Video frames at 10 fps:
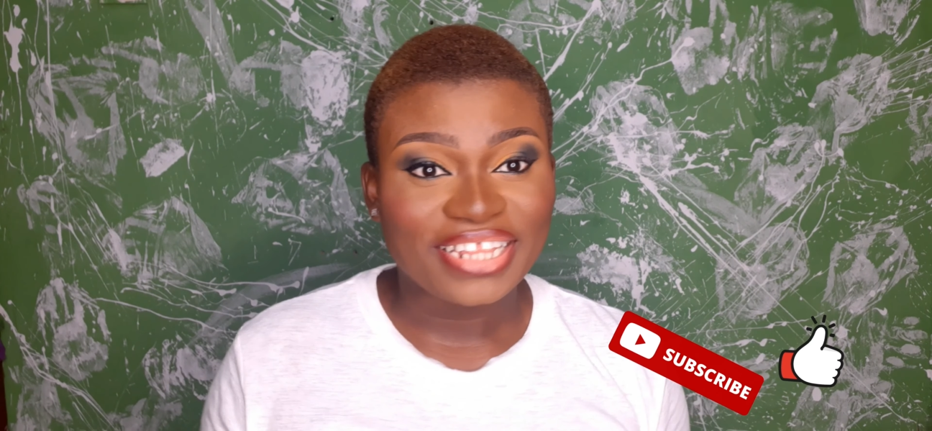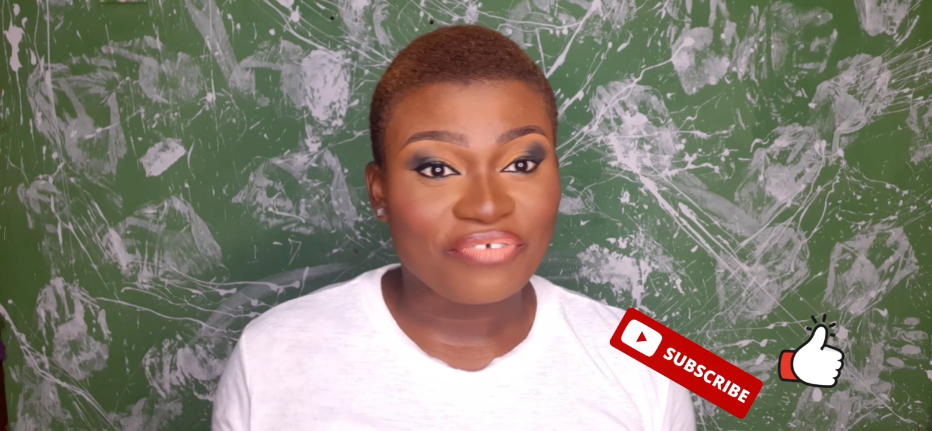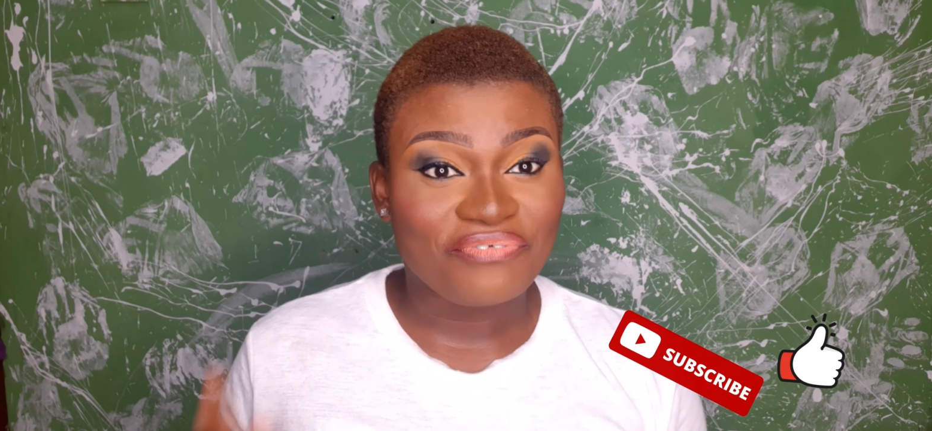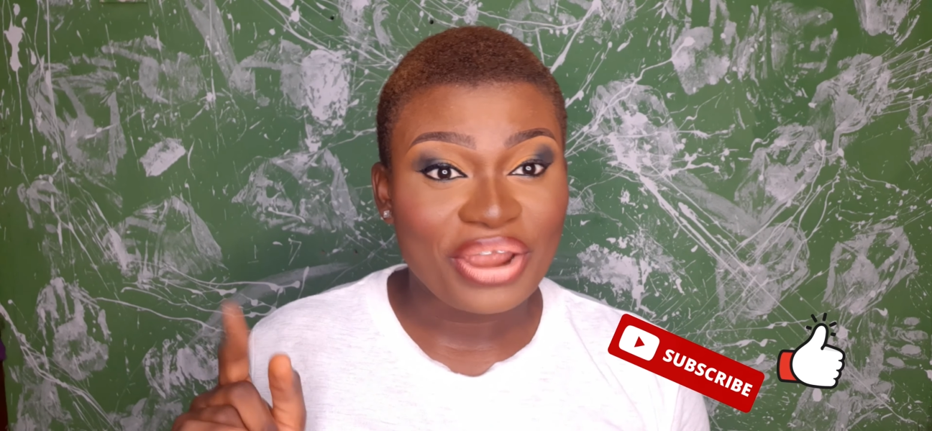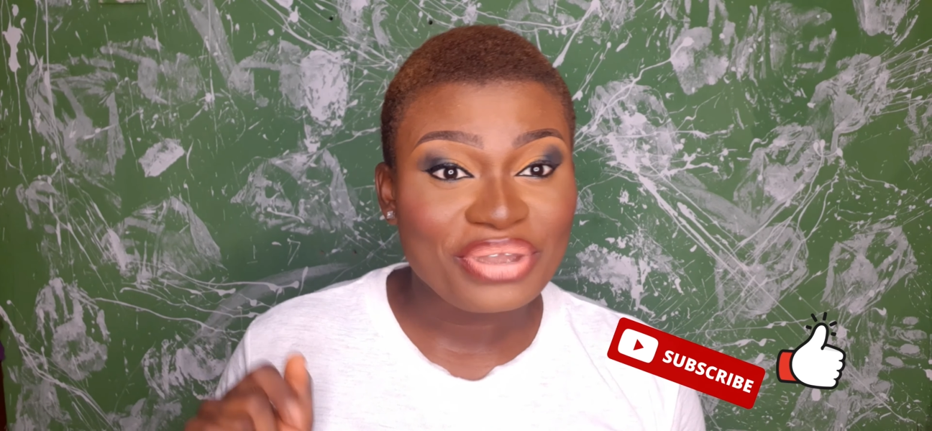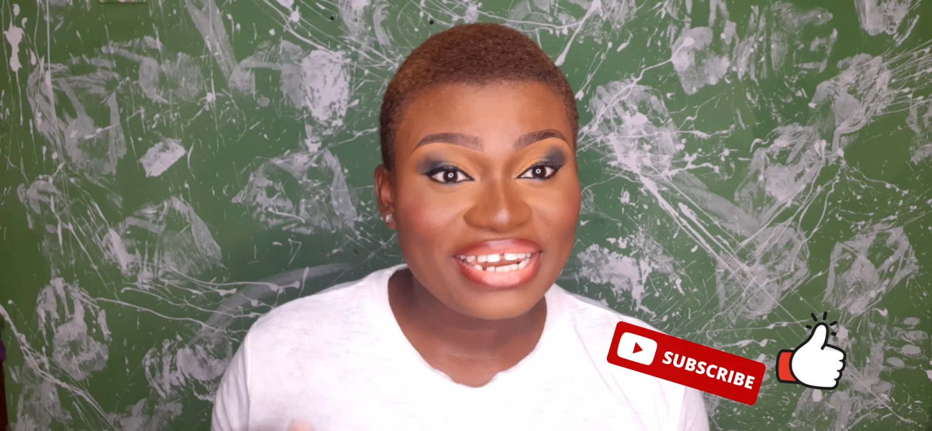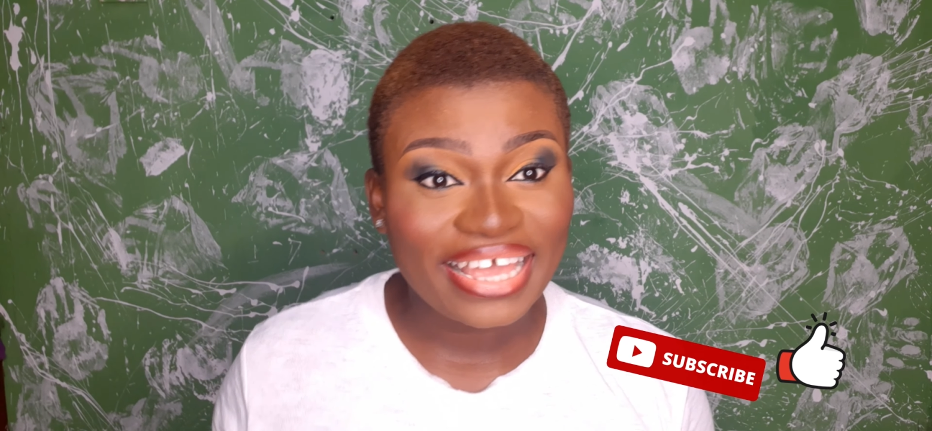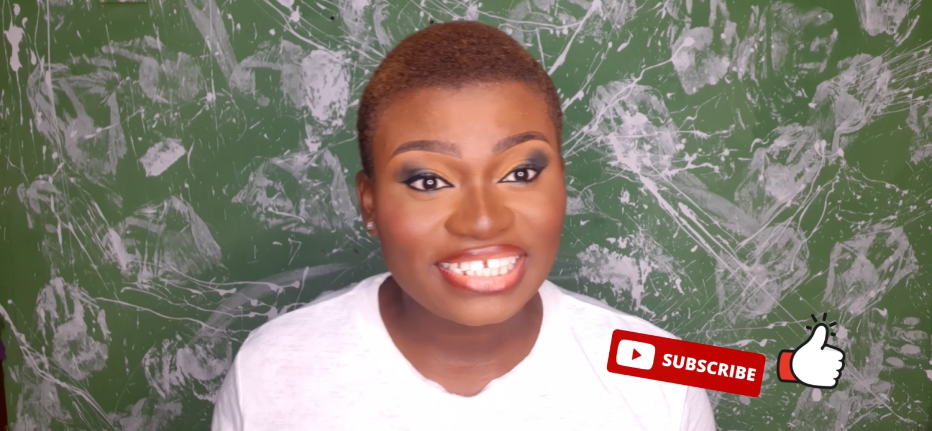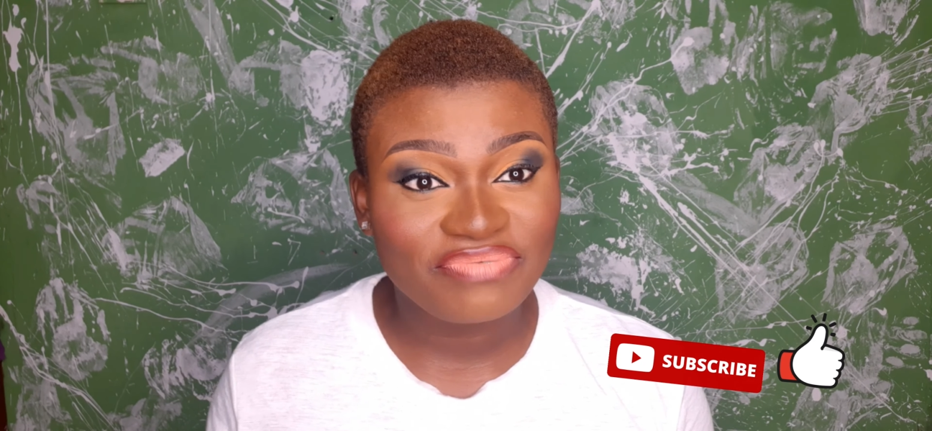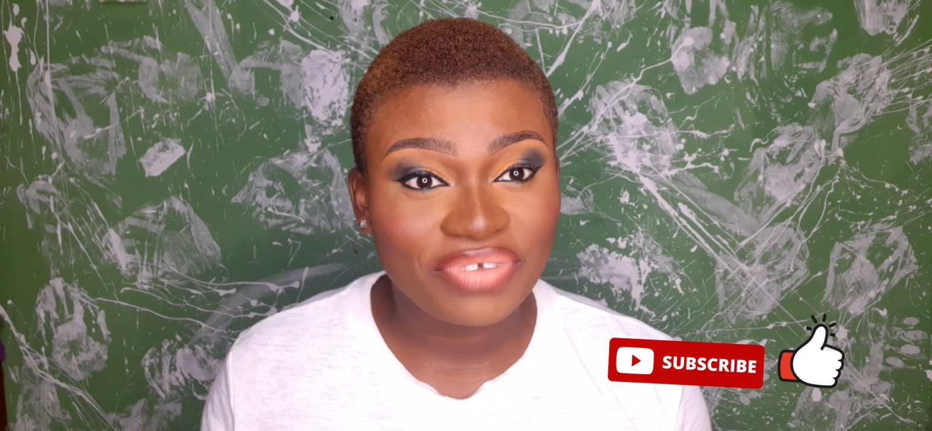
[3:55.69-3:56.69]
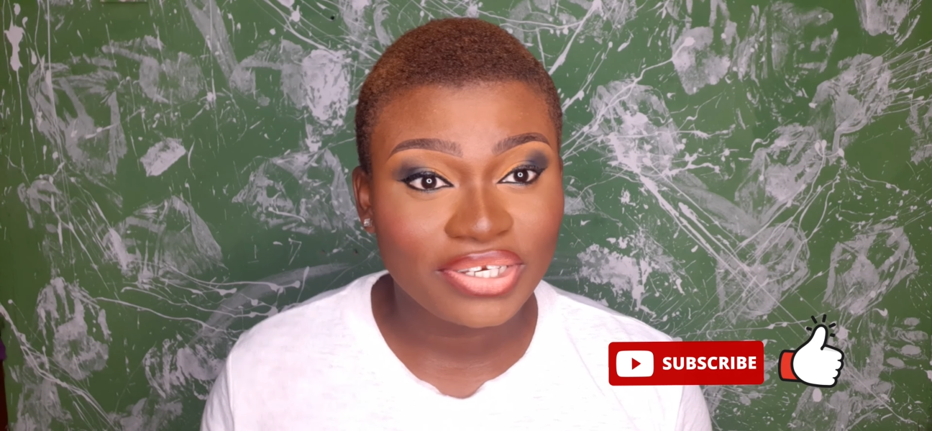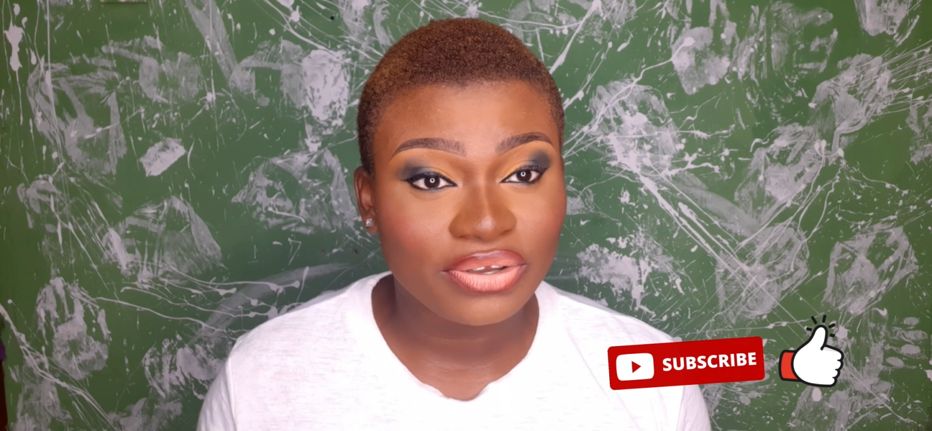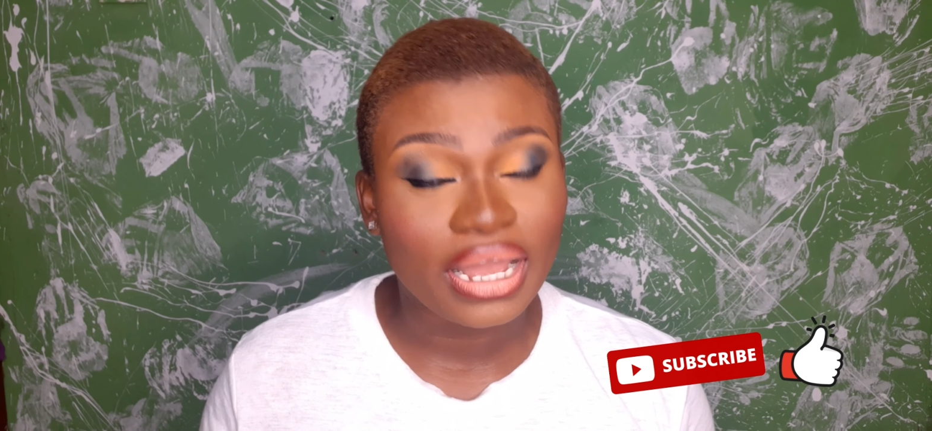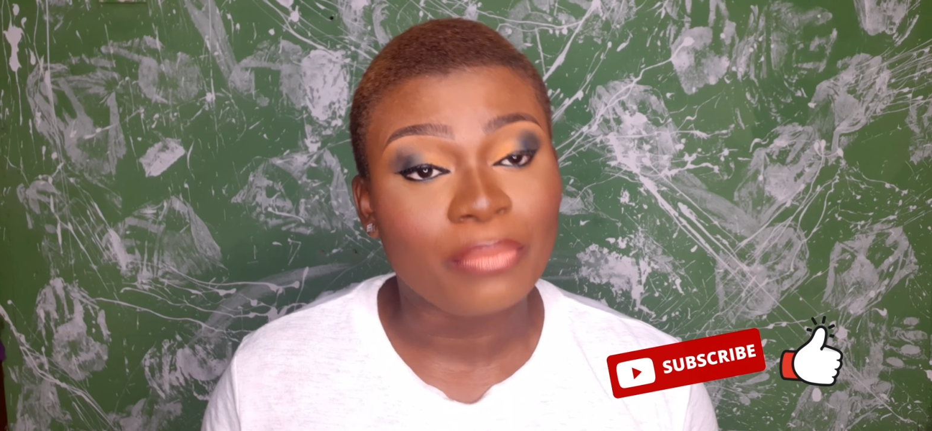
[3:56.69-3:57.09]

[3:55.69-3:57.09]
In the very next video,